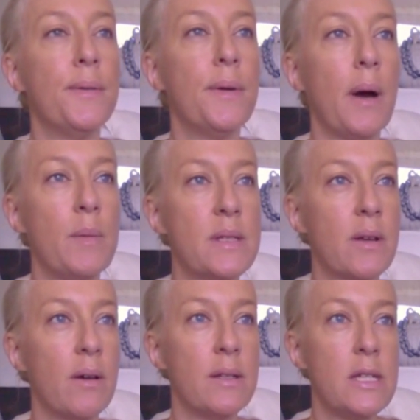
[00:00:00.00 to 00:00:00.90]
I was
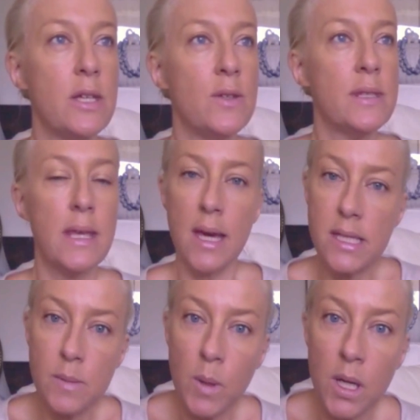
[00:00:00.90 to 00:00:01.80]
going to use the
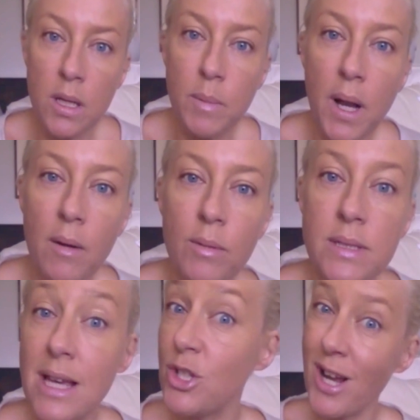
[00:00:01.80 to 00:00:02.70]
S word, but I will
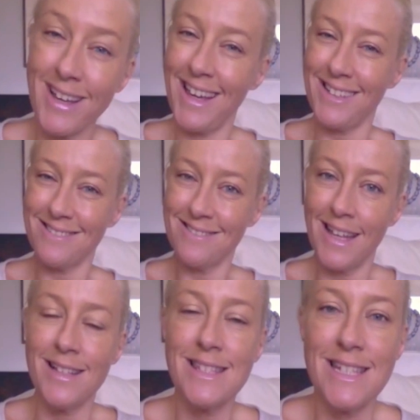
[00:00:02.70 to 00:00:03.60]
say junkie
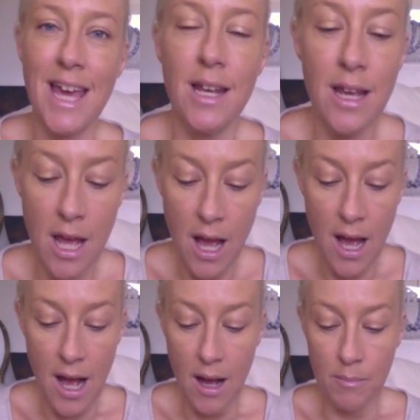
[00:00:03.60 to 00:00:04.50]
instead.
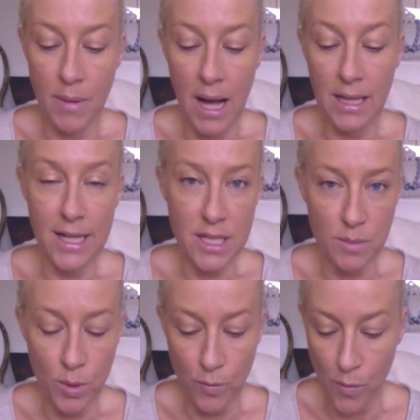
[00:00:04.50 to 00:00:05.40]
I like to
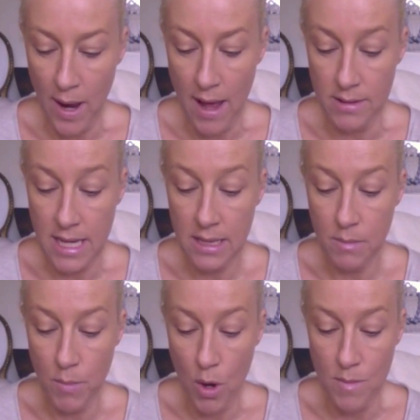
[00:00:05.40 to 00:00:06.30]
move around. At the
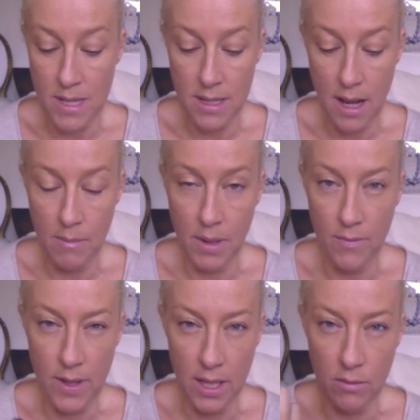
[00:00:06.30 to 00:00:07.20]
moment, I'm
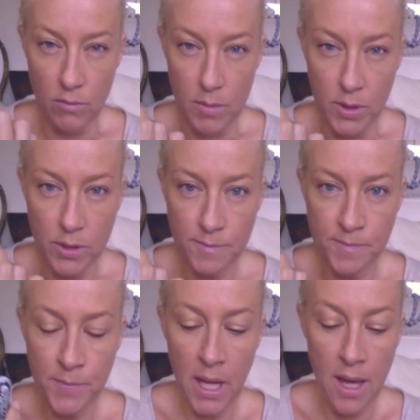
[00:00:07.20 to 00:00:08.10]
loving Rimmel.
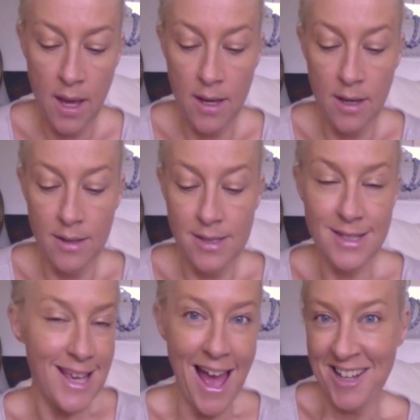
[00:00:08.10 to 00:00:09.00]

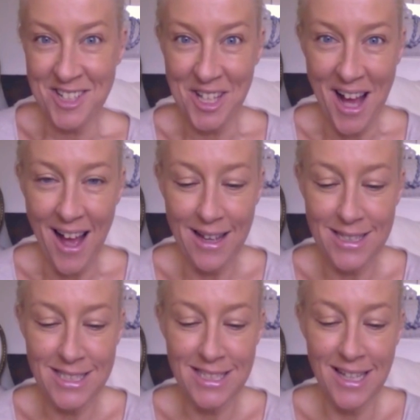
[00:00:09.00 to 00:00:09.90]

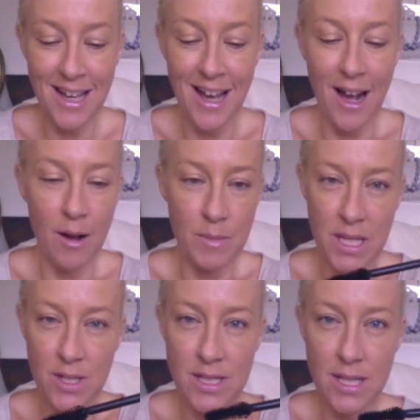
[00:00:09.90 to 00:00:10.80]
Scandalize.
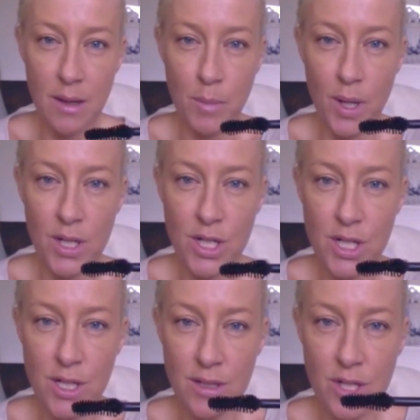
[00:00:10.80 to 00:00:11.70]
Can you see that
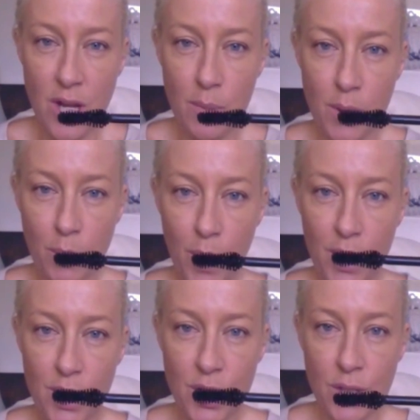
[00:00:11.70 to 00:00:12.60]
brush? The shape of the
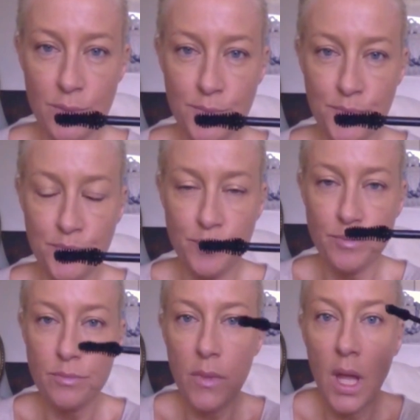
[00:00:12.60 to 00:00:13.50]
brush?
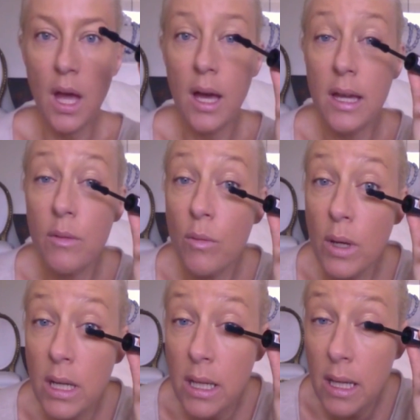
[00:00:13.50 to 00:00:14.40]
It
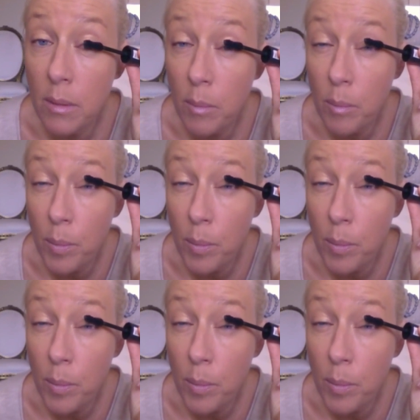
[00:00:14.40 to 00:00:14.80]
really